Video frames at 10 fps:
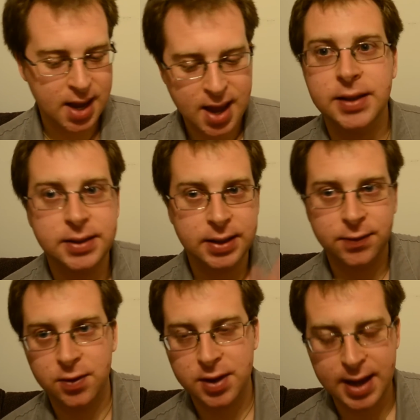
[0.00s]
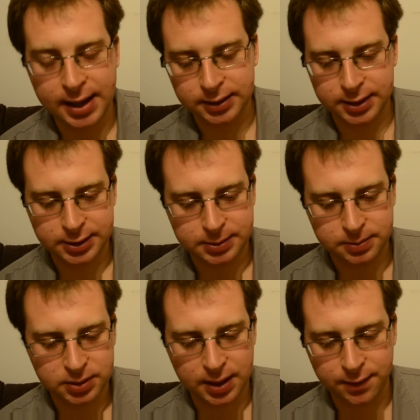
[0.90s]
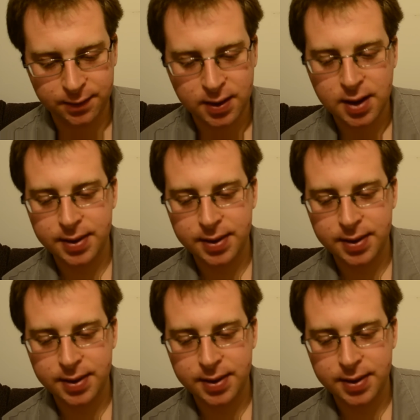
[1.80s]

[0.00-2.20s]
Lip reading: That's it for the Atlas stuff.